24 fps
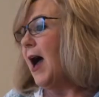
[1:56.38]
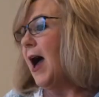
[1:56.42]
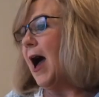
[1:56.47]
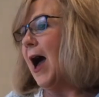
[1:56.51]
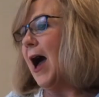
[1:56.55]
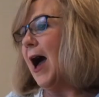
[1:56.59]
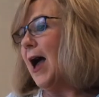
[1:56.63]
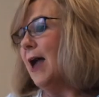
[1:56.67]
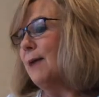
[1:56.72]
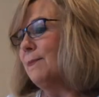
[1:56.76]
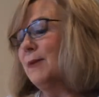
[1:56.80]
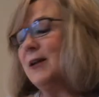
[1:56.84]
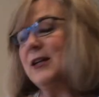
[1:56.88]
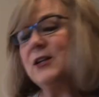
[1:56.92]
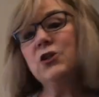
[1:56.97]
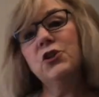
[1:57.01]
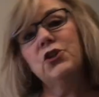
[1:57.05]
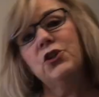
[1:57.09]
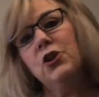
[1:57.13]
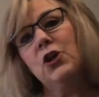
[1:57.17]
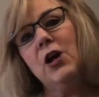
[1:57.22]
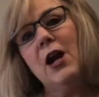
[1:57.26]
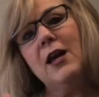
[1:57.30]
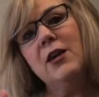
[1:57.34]
I make
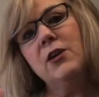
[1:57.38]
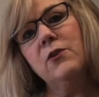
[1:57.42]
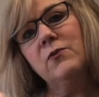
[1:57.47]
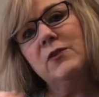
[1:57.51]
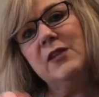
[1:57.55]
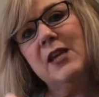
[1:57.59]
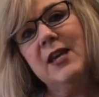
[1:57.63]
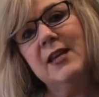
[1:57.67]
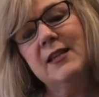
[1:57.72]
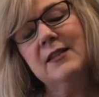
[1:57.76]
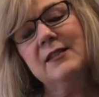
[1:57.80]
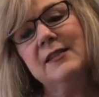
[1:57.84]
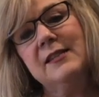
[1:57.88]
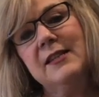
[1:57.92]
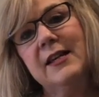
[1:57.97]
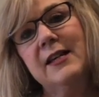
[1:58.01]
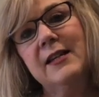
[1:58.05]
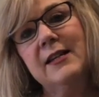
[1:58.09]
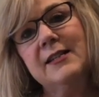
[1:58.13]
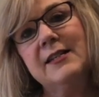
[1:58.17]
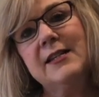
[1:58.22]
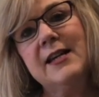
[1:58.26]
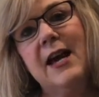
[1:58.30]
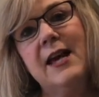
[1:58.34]
sure I use hand
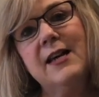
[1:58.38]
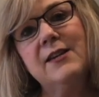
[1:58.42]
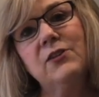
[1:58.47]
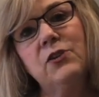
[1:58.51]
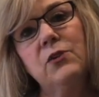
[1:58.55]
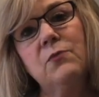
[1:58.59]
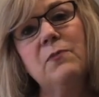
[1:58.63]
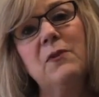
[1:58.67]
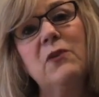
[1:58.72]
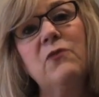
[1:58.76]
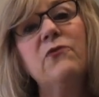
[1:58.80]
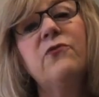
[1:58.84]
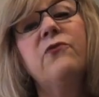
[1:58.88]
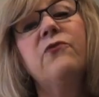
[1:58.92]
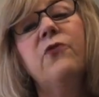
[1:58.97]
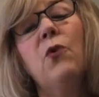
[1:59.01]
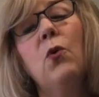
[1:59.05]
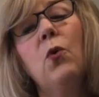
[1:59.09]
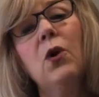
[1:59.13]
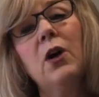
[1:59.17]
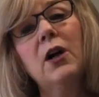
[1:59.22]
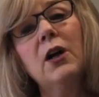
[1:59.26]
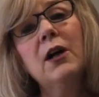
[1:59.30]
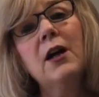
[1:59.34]
sanitizer
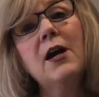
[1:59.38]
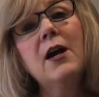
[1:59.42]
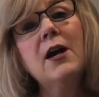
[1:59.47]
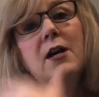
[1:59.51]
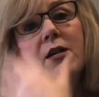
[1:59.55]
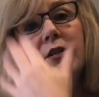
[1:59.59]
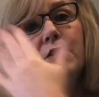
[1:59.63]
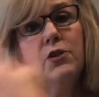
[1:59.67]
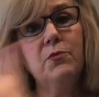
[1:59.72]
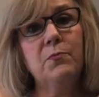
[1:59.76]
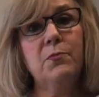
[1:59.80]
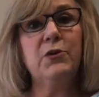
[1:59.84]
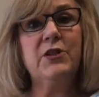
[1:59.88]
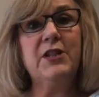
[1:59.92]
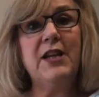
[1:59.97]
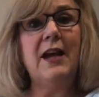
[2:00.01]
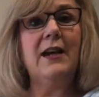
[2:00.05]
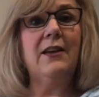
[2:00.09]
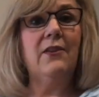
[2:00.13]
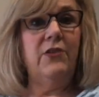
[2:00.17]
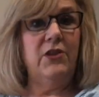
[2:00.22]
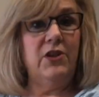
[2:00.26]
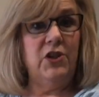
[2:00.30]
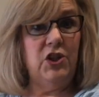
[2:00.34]
before to
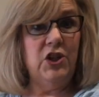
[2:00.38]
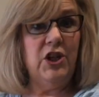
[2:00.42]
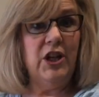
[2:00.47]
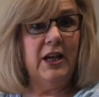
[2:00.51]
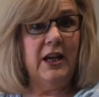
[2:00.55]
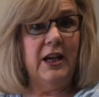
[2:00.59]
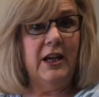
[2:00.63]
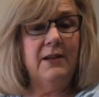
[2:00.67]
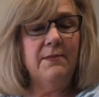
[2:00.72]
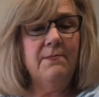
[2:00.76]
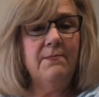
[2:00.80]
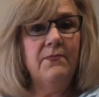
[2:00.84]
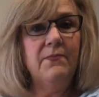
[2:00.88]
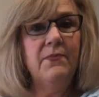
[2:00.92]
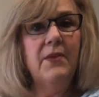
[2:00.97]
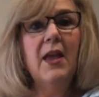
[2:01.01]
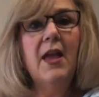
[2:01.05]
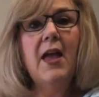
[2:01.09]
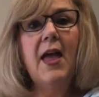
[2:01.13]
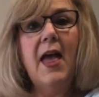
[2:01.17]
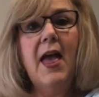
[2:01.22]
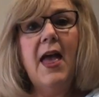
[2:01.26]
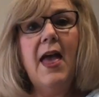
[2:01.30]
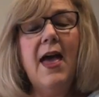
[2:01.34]
protect the chicken.
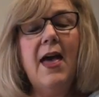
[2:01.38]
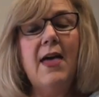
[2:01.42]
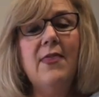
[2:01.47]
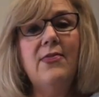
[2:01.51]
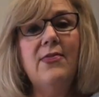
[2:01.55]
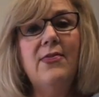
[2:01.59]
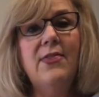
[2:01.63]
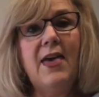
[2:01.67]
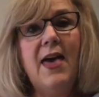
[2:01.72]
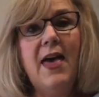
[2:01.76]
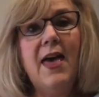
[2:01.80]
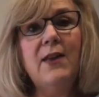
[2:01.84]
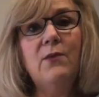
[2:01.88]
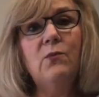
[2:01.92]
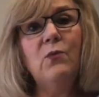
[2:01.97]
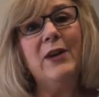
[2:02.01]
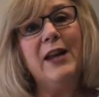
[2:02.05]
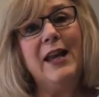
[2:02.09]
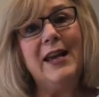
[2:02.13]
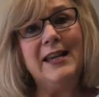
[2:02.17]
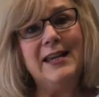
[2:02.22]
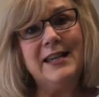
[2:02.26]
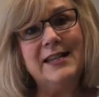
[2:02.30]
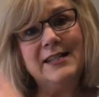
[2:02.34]
And then when
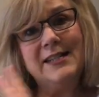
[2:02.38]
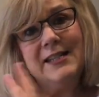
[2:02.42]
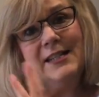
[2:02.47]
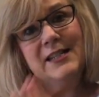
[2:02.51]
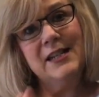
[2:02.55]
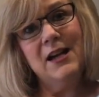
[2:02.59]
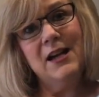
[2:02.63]
I get